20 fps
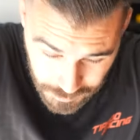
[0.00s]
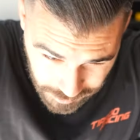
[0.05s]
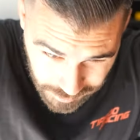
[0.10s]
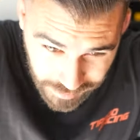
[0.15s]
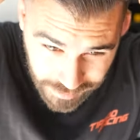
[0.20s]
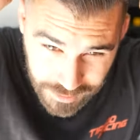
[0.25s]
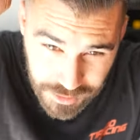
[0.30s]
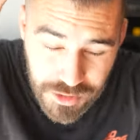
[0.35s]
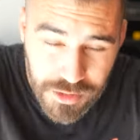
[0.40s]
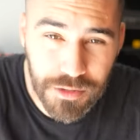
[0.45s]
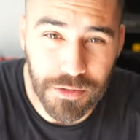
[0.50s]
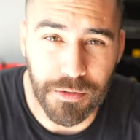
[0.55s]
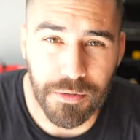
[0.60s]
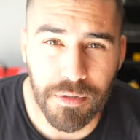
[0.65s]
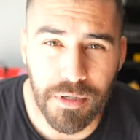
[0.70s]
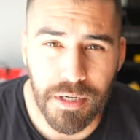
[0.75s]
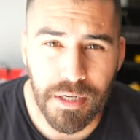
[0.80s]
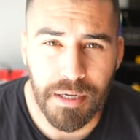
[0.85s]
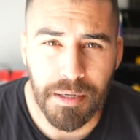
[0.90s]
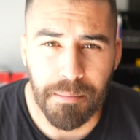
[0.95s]
We like to
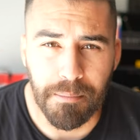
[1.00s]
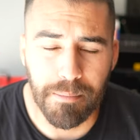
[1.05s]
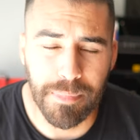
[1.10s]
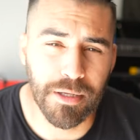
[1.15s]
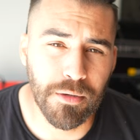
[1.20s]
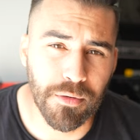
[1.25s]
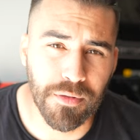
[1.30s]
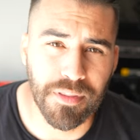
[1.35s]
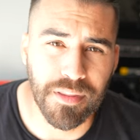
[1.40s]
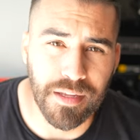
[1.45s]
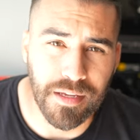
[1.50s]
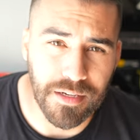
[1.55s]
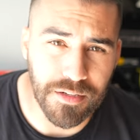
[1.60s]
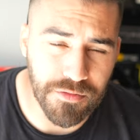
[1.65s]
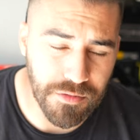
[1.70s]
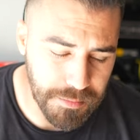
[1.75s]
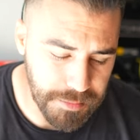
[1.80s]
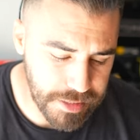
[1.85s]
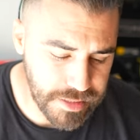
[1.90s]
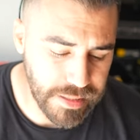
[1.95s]
build things
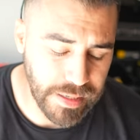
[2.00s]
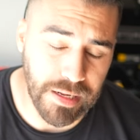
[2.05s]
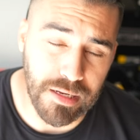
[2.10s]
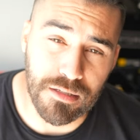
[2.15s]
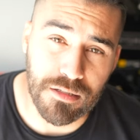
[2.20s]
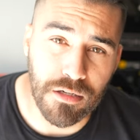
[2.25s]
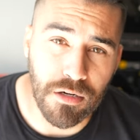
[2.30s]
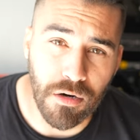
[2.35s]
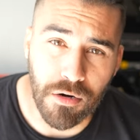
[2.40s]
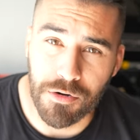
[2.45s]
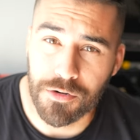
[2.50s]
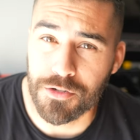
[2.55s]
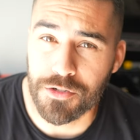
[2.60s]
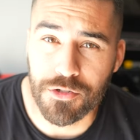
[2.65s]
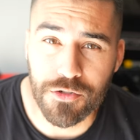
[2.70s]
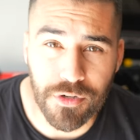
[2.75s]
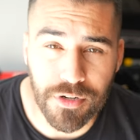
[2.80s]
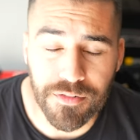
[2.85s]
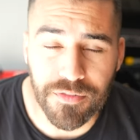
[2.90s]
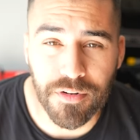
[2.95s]
from stance cars,
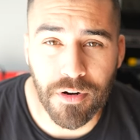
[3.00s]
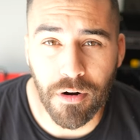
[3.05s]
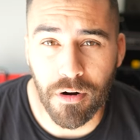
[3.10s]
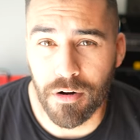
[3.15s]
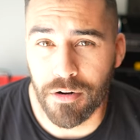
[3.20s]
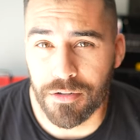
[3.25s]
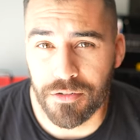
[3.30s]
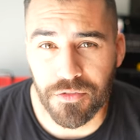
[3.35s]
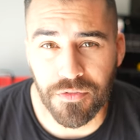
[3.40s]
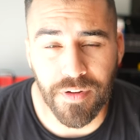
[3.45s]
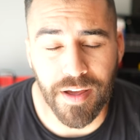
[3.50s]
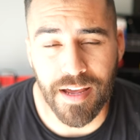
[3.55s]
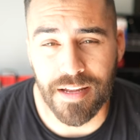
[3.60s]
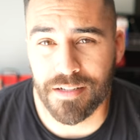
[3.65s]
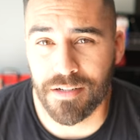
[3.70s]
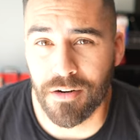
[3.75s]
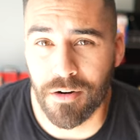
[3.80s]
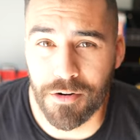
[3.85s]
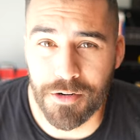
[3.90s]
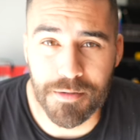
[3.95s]
drift cars,
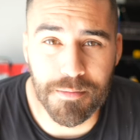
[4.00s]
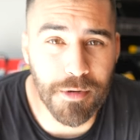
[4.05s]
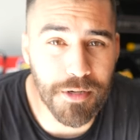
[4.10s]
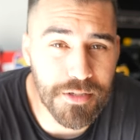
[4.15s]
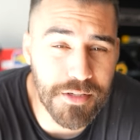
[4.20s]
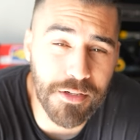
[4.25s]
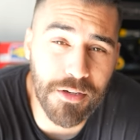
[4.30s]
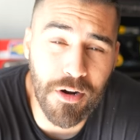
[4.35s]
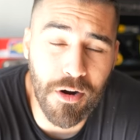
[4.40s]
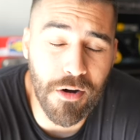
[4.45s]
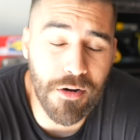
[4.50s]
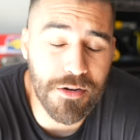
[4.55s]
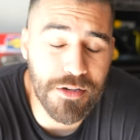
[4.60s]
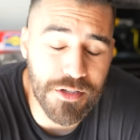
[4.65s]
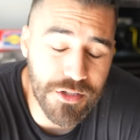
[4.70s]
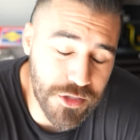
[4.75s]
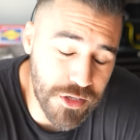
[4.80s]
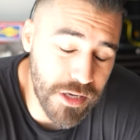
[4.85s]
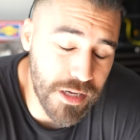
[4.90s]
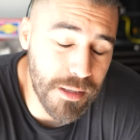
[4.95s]
fast cars, muscle
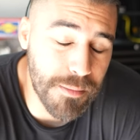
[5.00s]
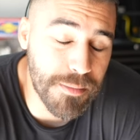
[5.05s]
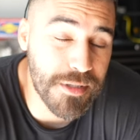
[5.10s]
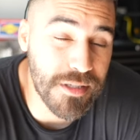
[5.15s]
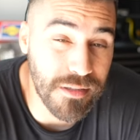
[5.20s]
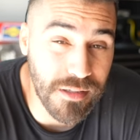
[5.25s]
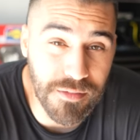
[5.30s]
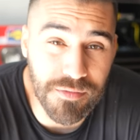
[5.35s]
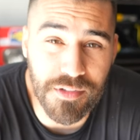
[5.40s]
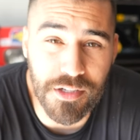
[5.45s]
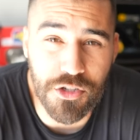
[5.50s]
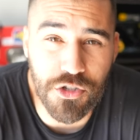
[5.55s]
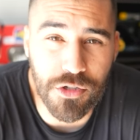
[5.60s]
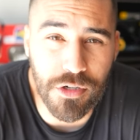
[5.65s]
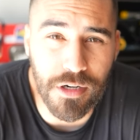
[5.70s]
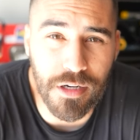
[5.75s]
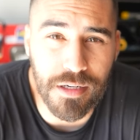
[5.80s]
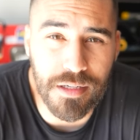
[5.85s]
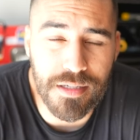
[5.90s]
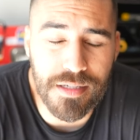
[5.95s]
cars, Jeeps, lifted
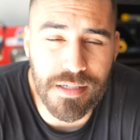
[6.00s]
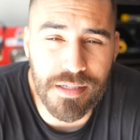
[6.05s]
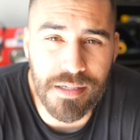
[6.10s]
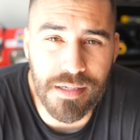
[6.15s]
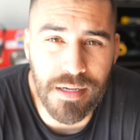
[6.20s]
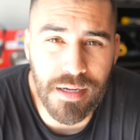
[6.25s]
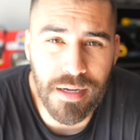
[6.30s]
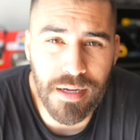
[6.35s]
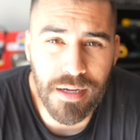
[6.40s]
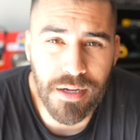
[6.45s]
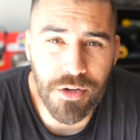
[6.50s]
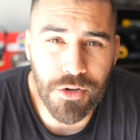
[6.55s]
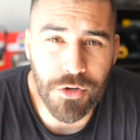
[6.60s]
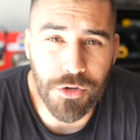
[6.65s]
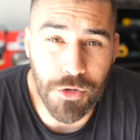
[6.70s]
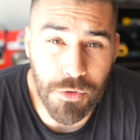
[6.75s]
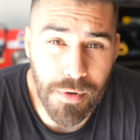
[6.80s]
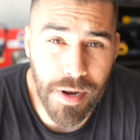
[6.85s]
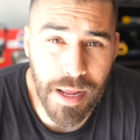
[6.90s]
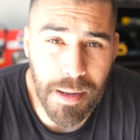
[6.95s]
trucks,
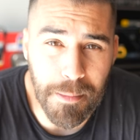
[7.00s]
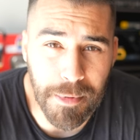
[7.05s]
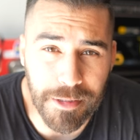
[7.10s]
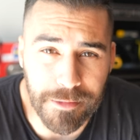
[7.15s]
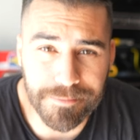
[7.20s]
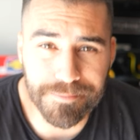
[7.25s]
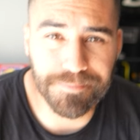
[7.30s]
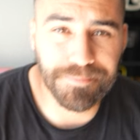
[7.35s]
you name it.